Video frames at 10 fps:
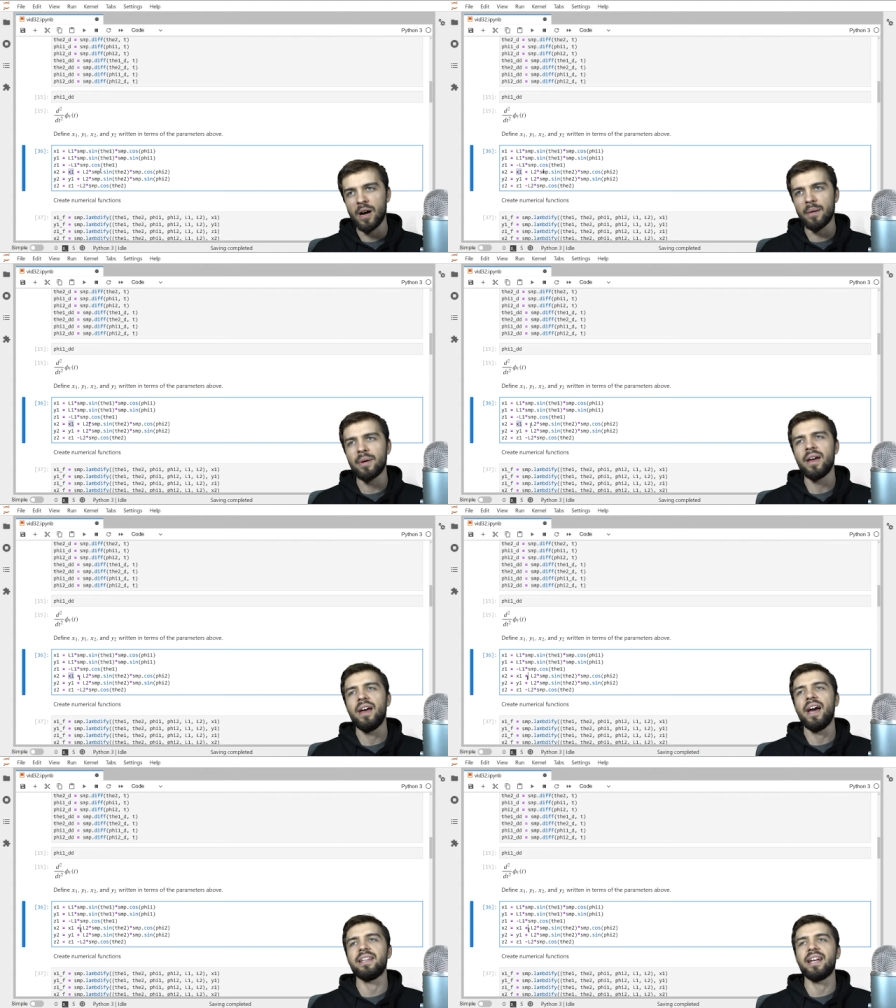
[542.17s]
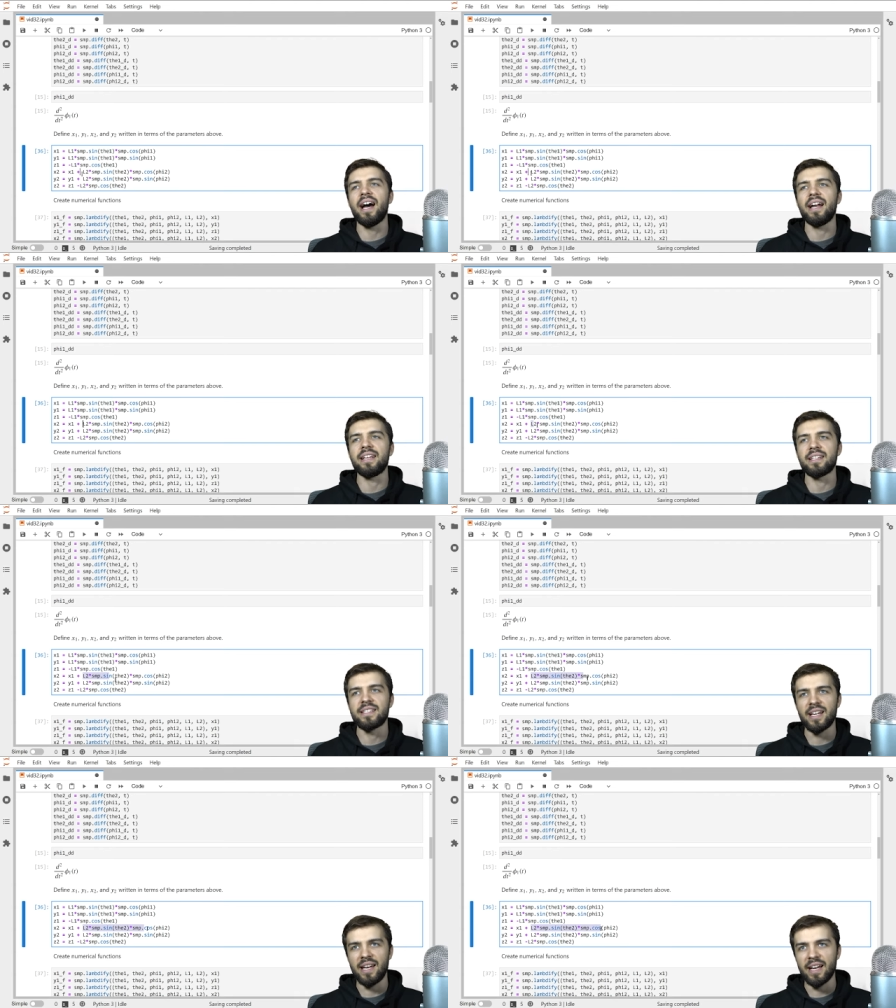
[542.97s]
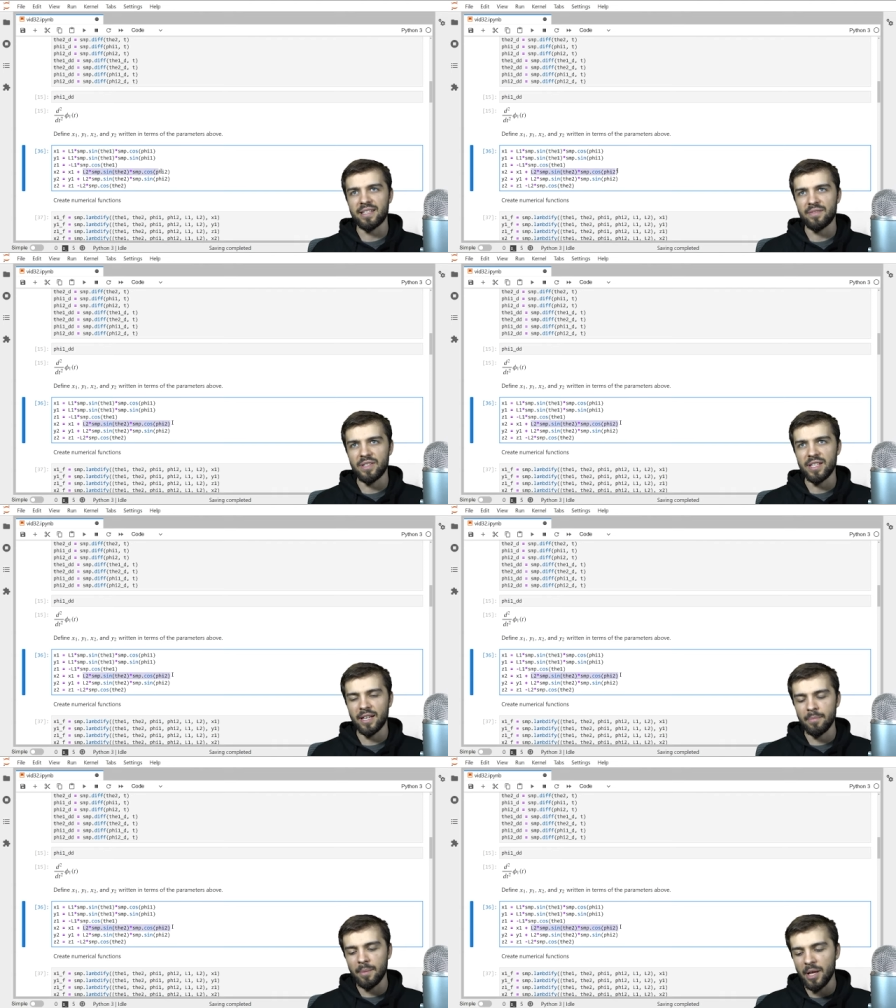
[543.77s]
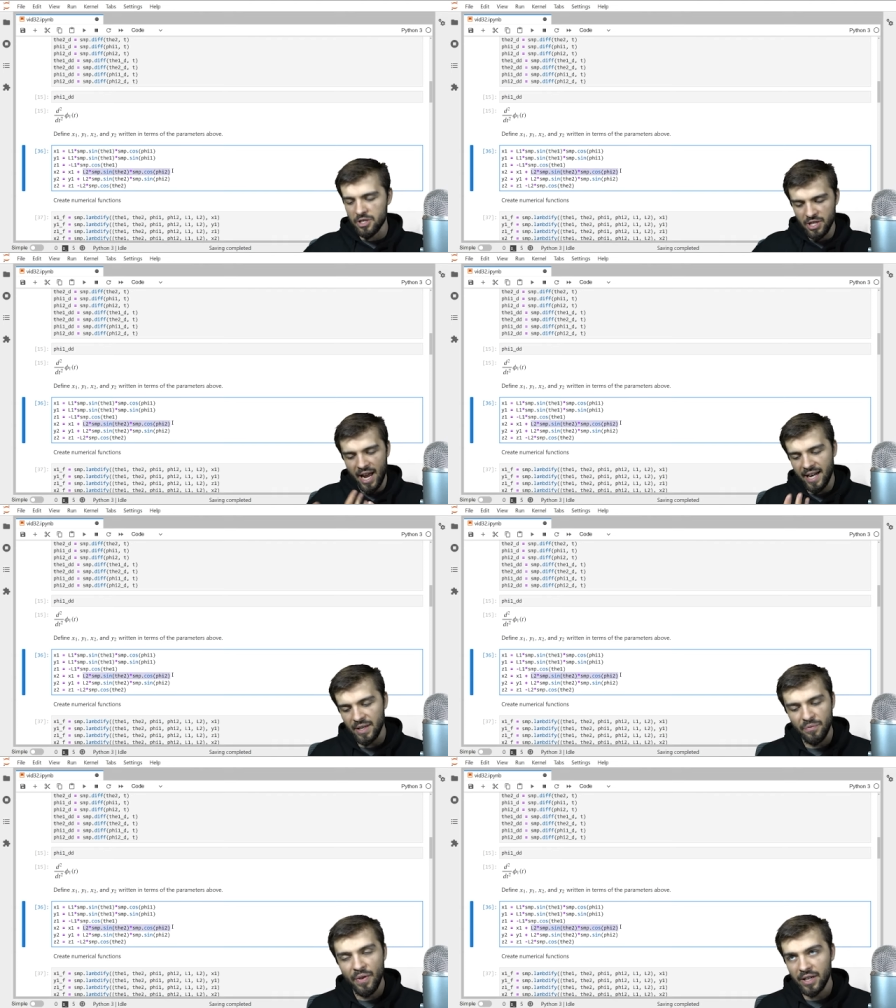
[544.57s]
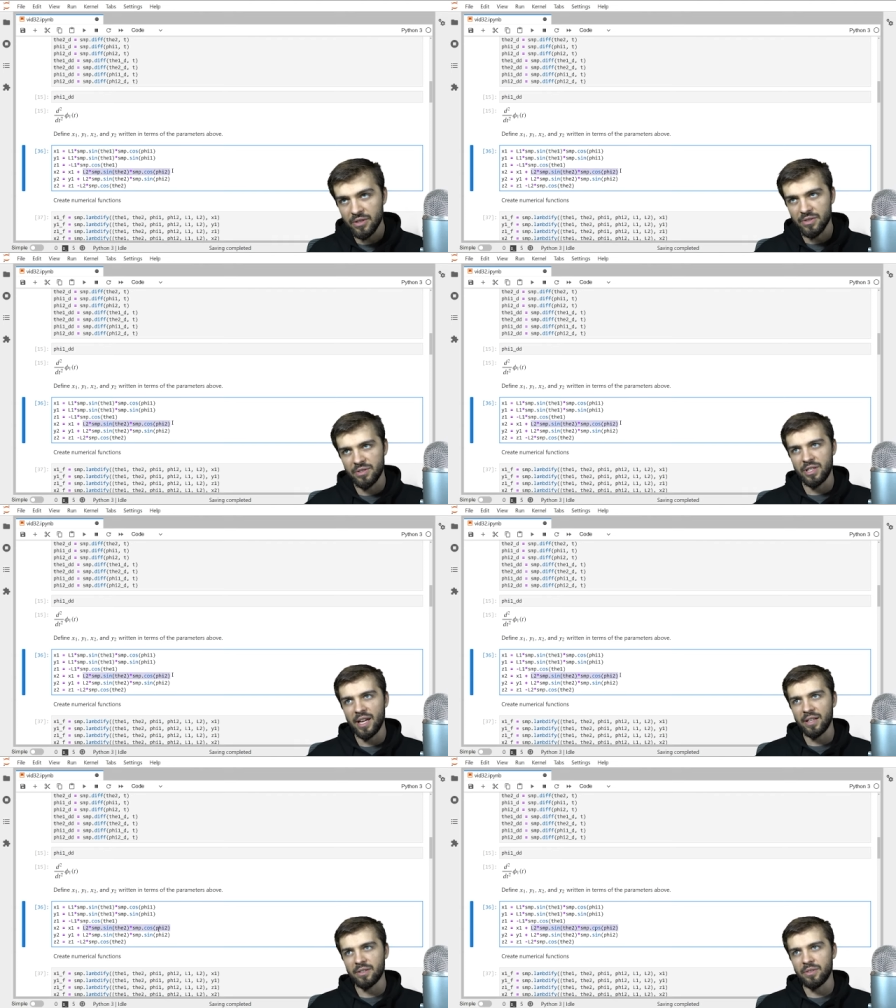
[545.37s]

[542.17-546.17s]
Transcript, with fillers: bob and then adding the x of the second bob. That's just adding vectors together.